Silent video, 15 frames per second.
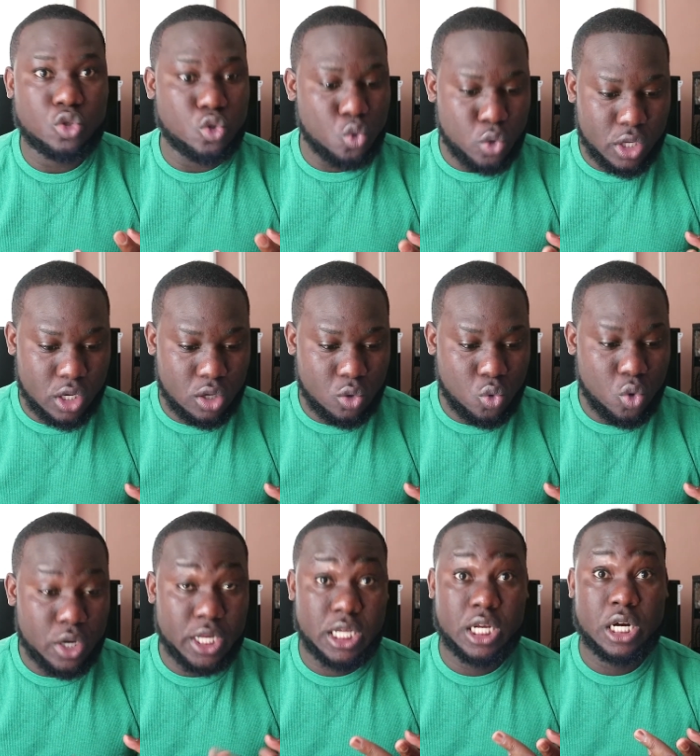do your
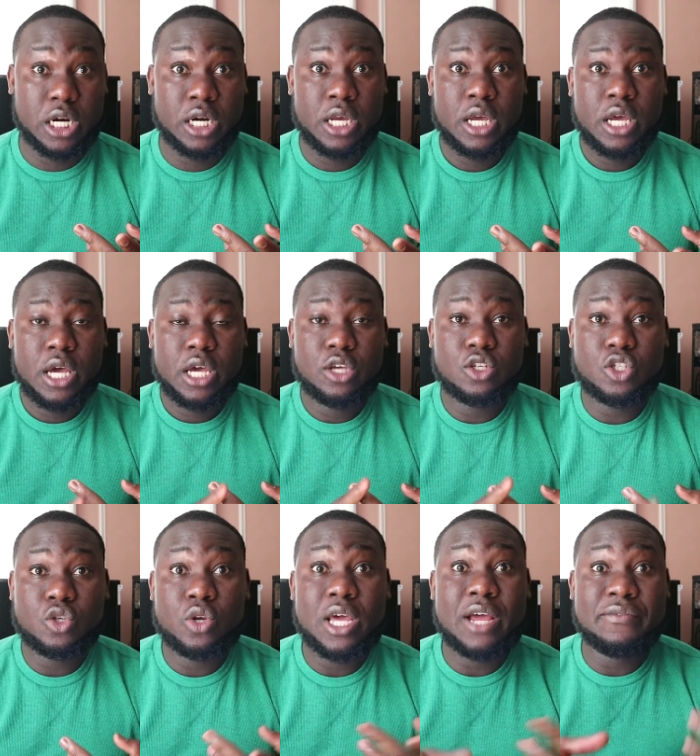own hair, you used
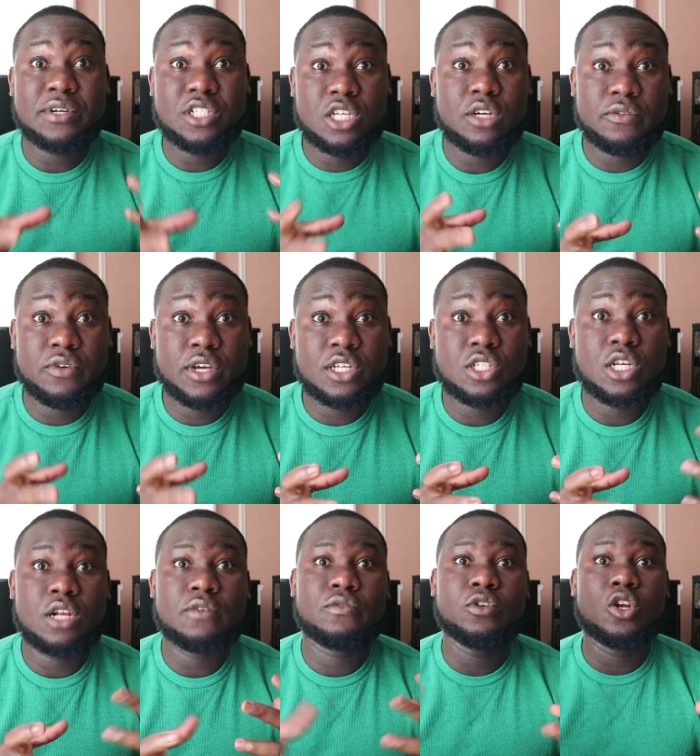to do everything for
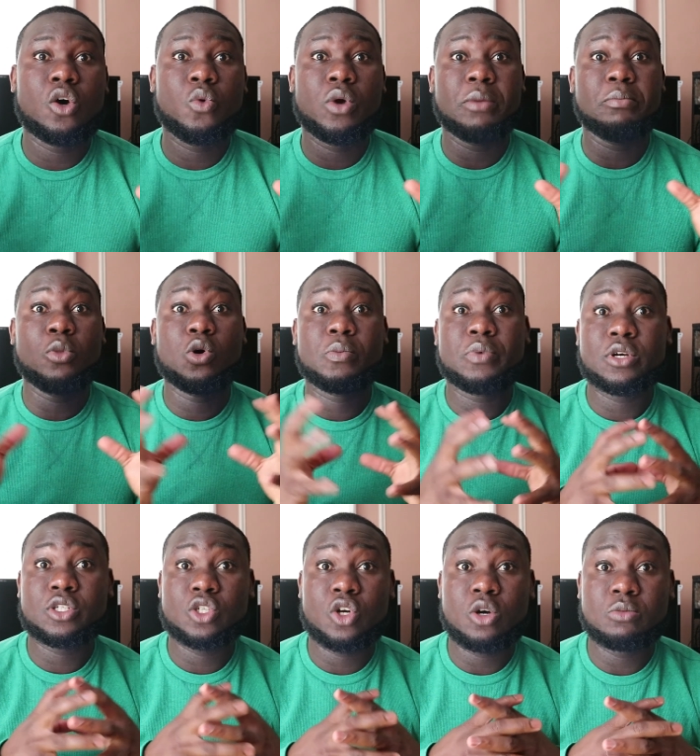yourself. Now when both
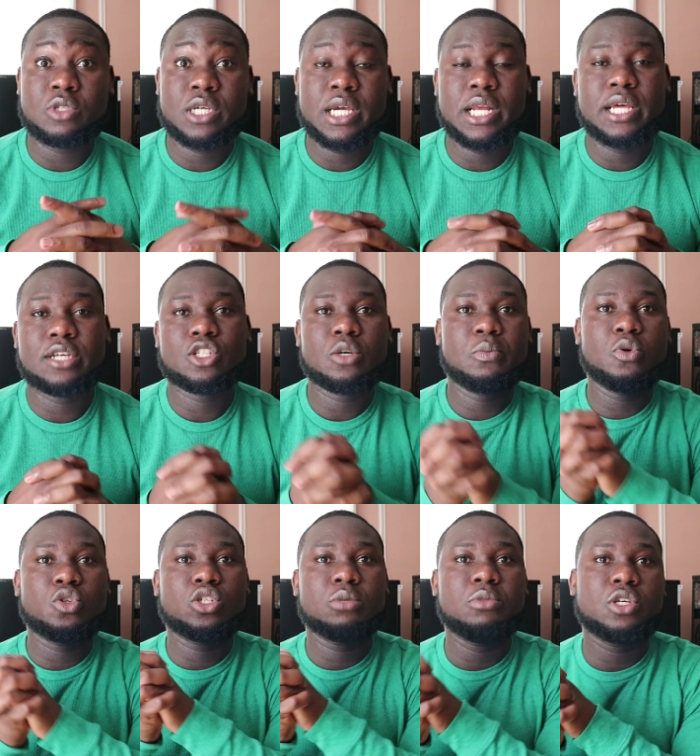persons come together, you're
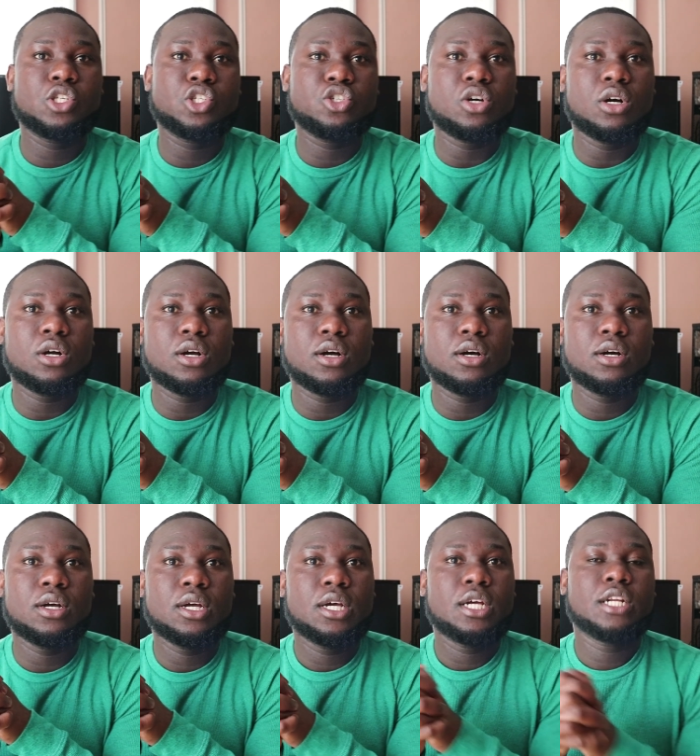supposed to be stronger.
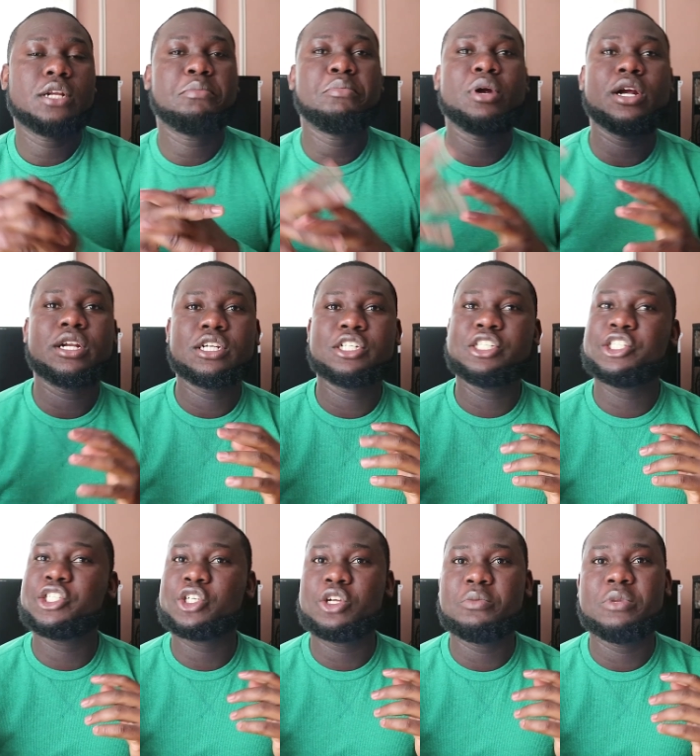The burden
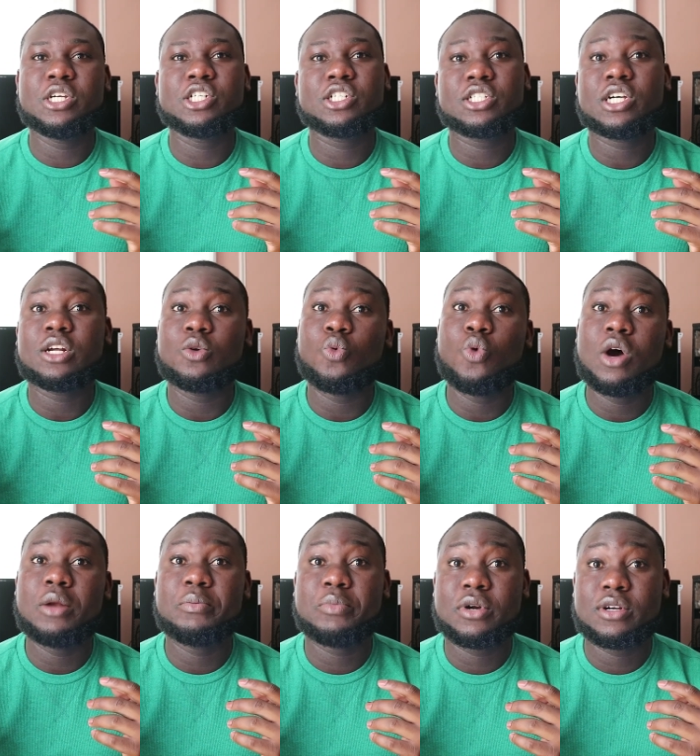shouldn't be just on
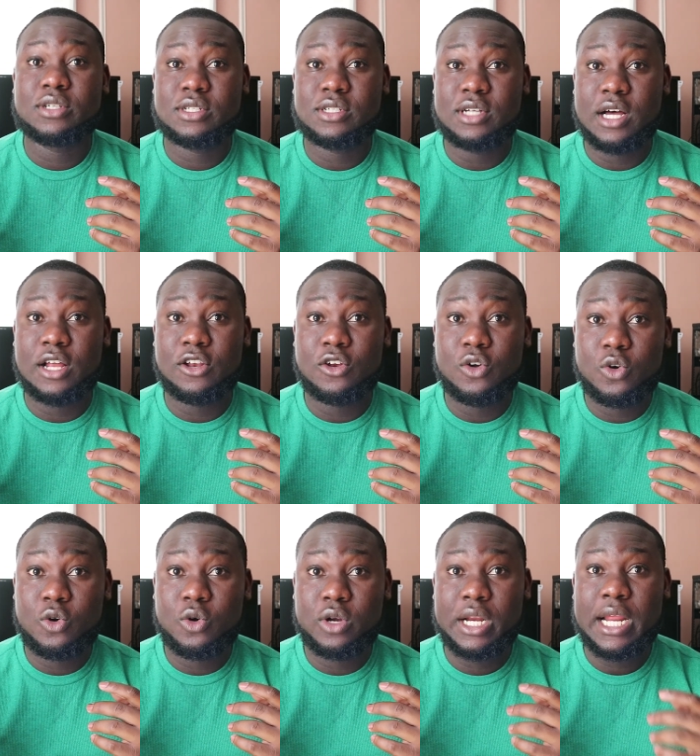one person
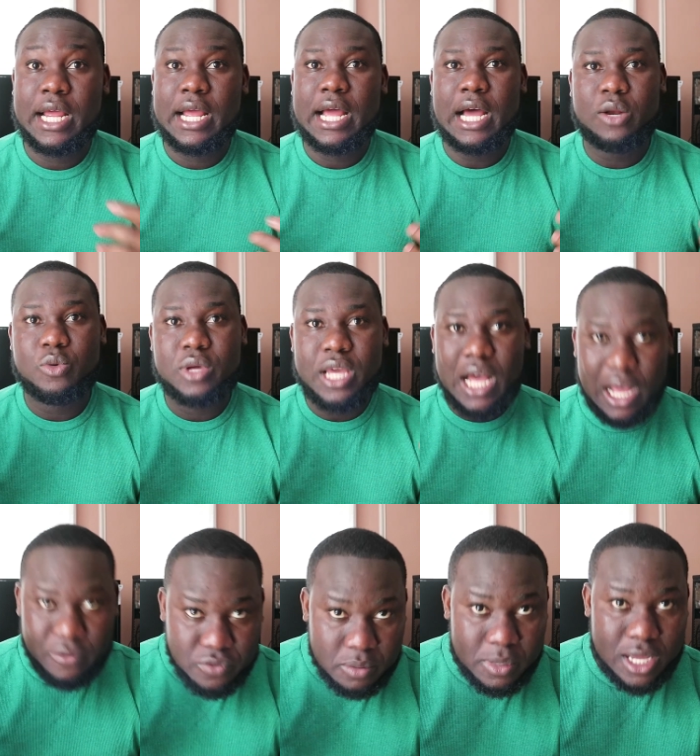alone, and we
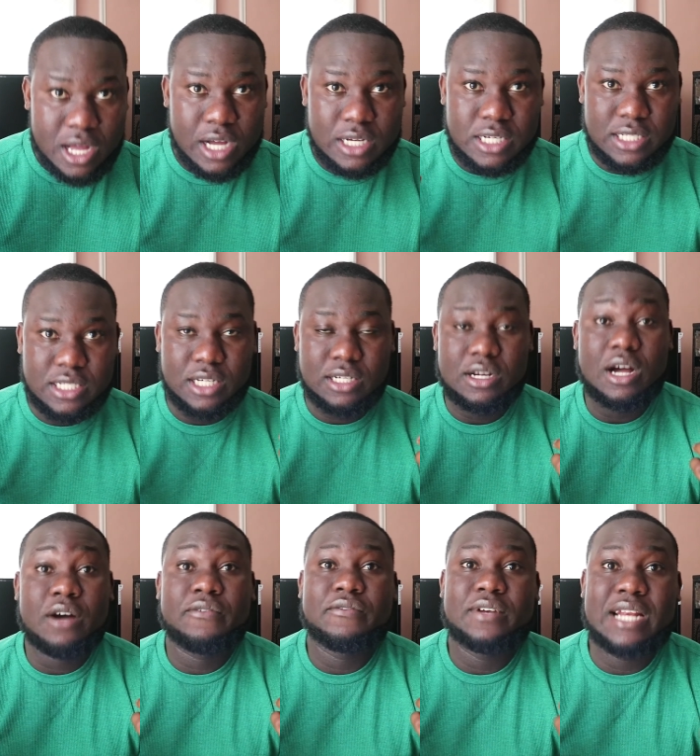have to be cognizant
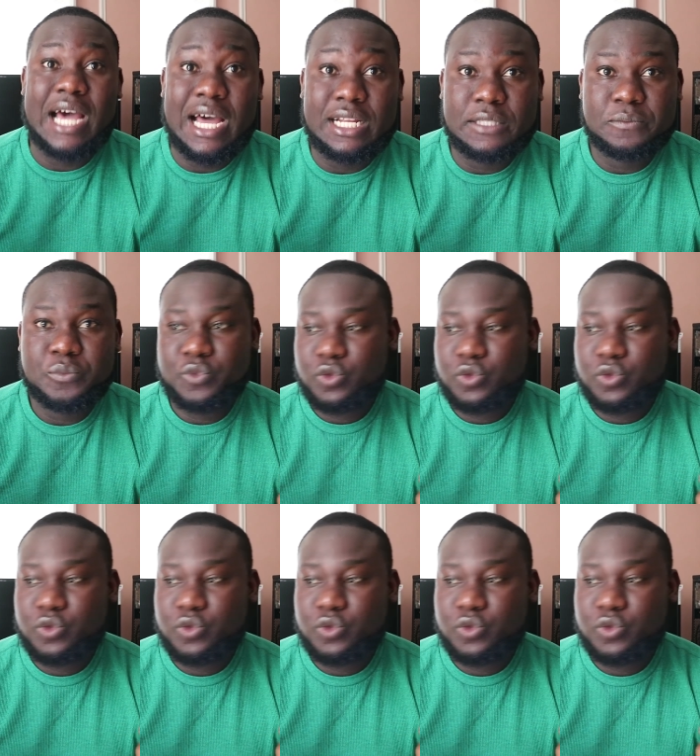of that.